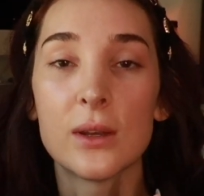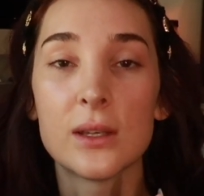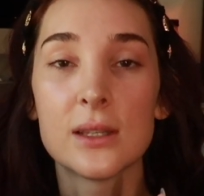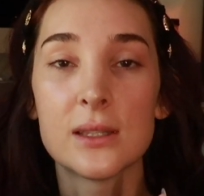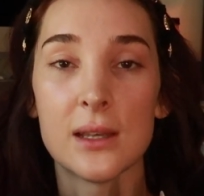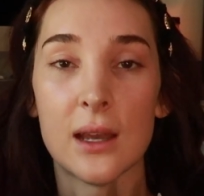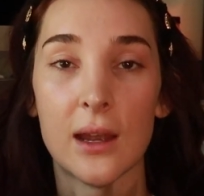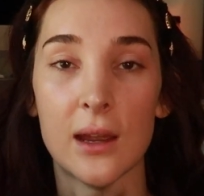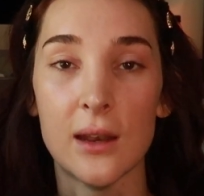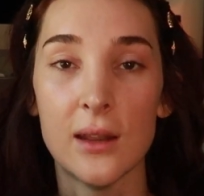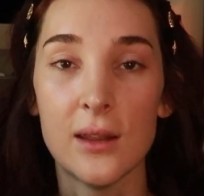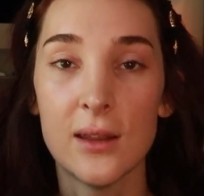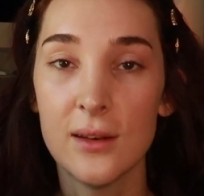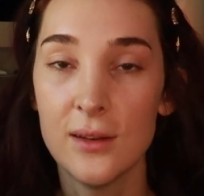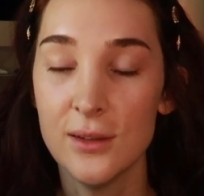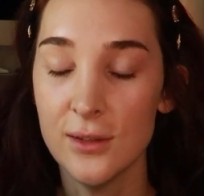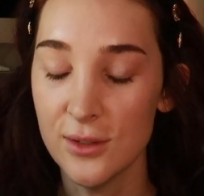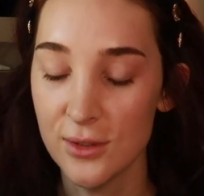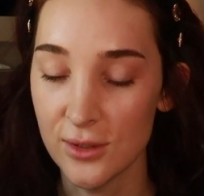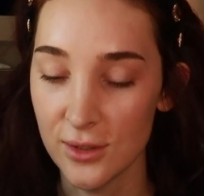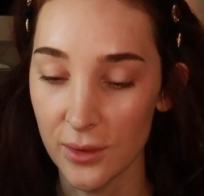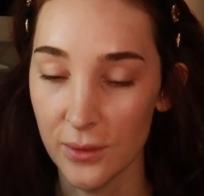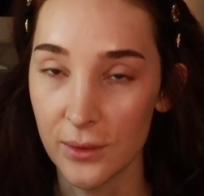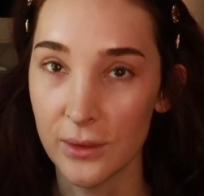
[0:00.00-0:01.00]
excited,
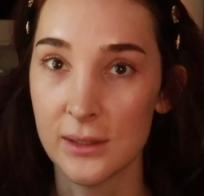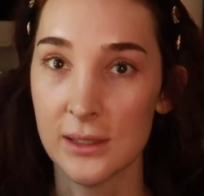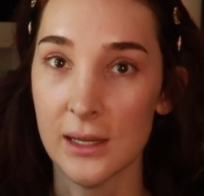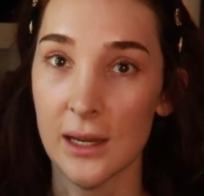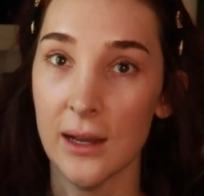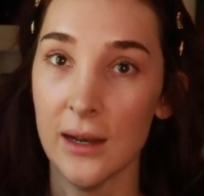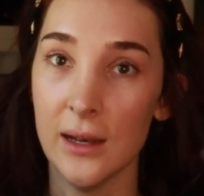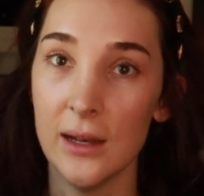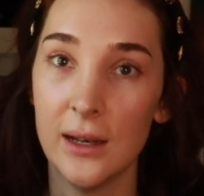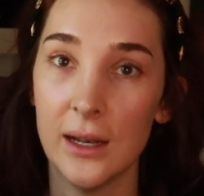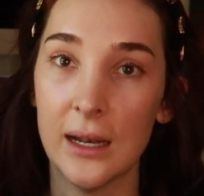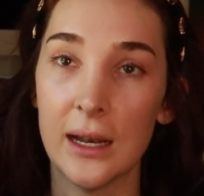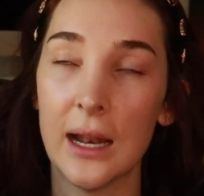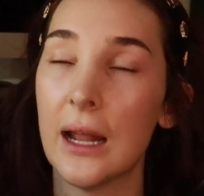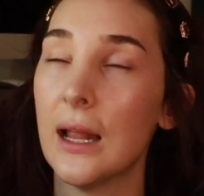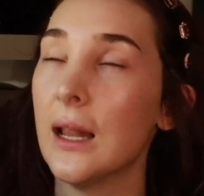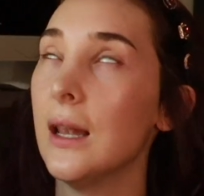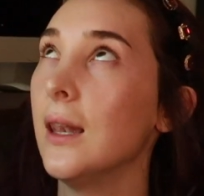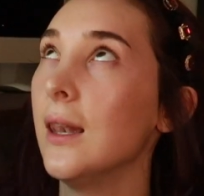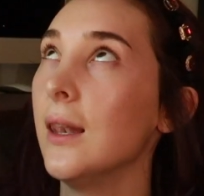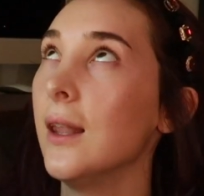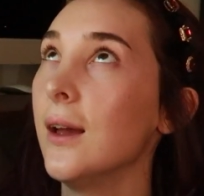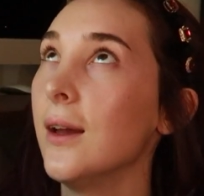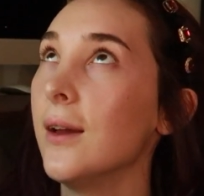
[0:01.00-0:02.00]
so excited. And I
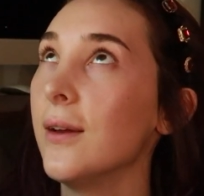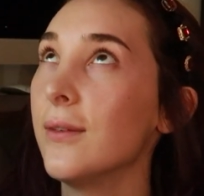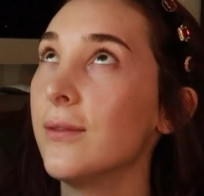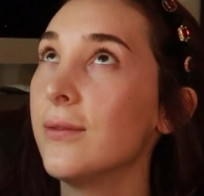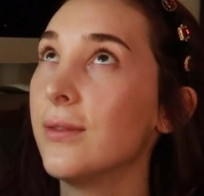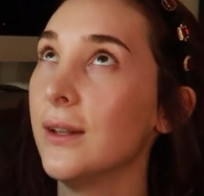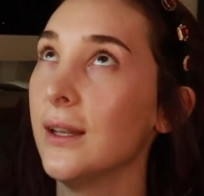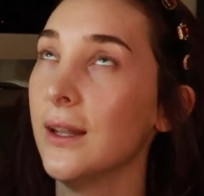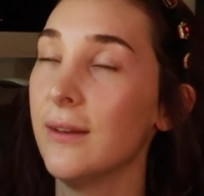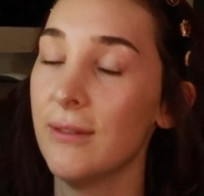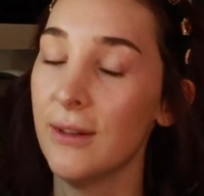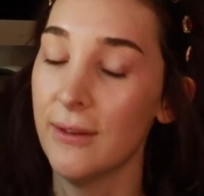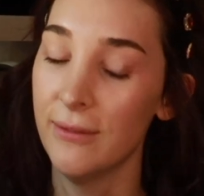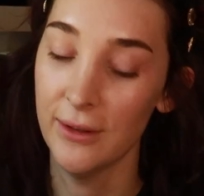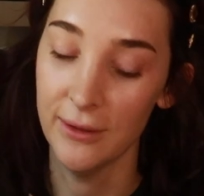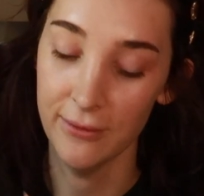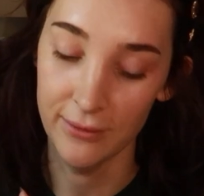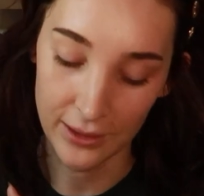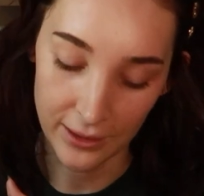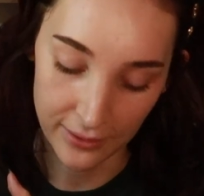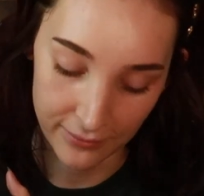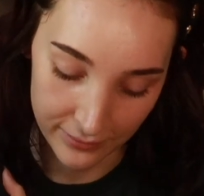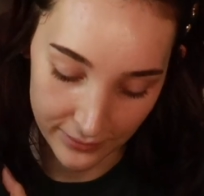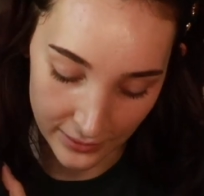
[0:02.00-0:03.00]
love, love, love,
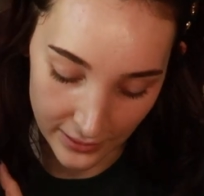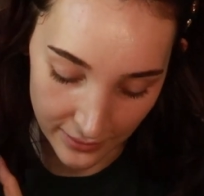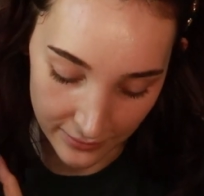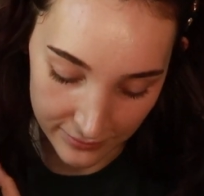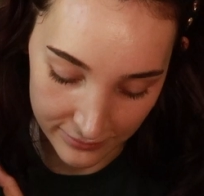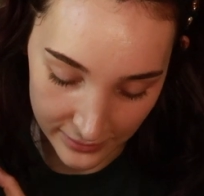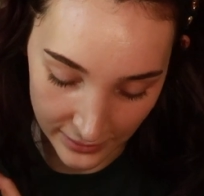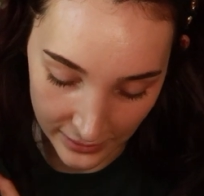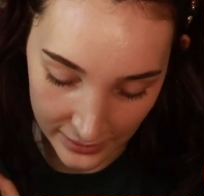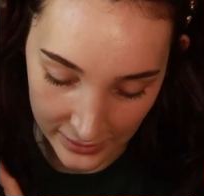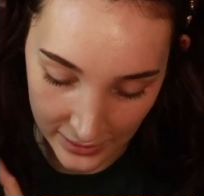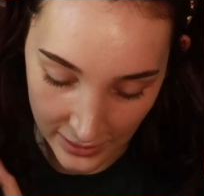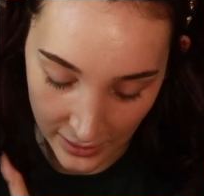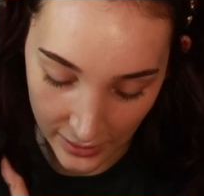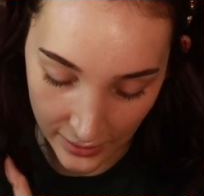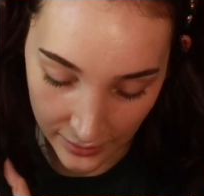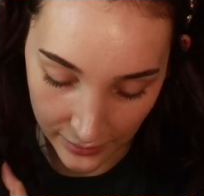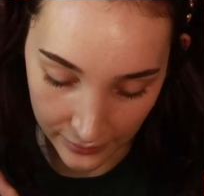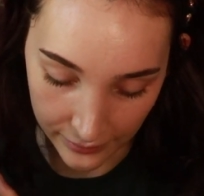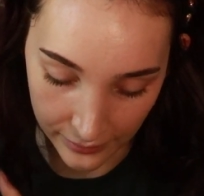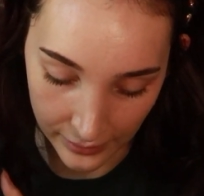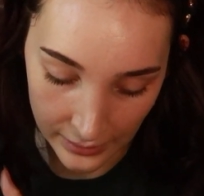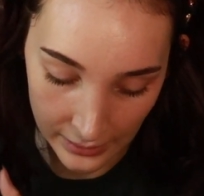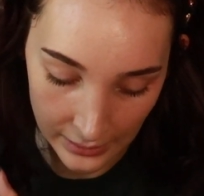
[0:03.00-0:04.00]
love, love,
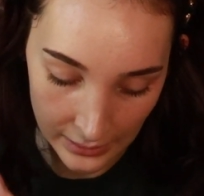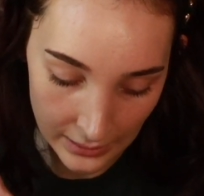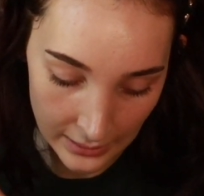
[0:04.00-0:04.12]
love